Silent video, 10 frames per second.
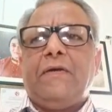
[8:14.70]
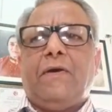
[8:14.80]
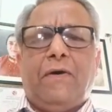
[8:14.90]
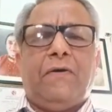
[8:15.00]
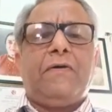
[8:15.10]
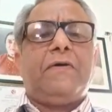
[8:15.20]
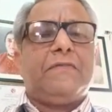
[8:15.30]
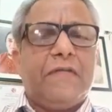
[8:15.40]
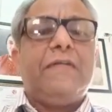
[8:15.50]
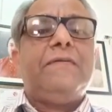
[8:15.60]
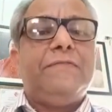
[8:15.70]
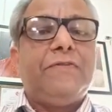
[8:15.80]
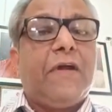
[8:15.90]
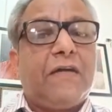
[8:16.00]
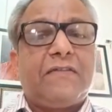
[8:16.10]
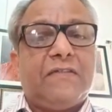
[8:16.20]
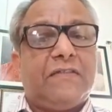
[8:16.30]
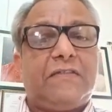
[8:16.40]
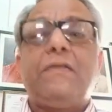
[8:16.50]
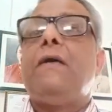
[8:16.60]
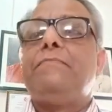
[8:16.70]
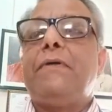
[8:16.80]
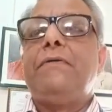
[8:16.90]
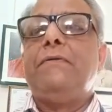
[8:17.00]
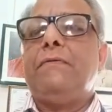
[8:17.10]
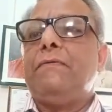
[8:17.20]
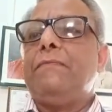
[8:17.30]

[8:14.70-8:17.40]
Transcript: or the individual utterance parole.